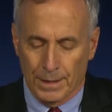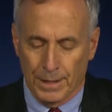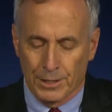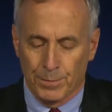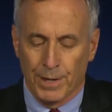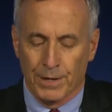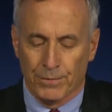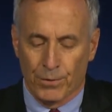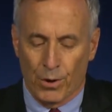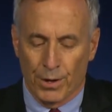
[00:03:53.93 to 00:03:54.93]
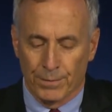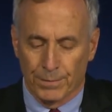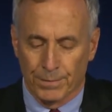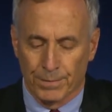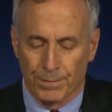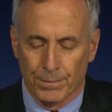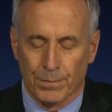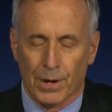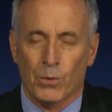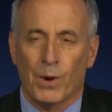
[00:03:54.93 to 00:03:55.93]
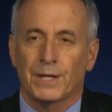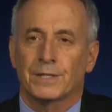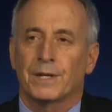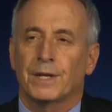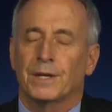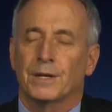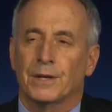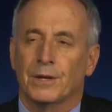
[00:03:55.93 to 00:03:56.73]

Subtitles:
It's being fought by wasting